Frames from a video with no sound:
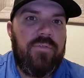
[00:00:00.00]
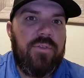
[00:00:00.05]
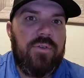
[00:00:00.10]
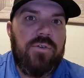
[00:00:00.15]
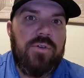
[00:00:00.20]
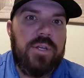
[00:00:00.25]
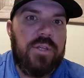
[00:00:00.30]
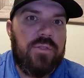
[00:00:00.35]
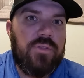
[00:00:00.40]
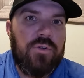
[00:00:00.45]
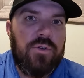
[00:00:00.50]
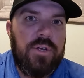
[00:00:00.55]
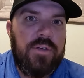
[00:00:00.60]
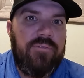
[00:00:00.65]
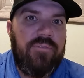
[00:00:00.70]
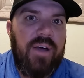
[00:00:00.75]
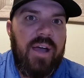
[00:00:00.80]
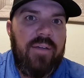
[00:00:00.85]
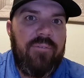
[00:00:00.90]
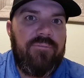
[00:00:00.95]
30,
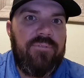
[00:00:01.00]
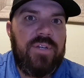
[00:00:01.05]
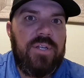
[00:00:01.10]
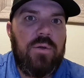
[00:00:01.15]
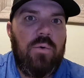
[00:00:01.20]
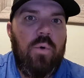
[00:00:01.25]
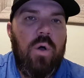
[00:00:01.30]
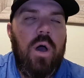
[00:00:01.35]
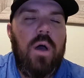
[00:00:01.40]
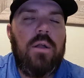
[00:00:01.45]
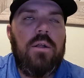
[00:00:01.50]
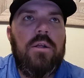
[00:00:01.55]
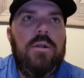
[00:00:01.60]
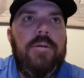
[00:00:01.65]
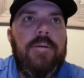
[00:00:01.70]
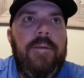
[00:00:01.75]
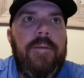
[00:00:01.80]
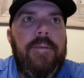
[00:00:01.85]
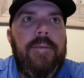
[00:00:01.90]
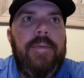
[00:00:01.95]
35 feet of water,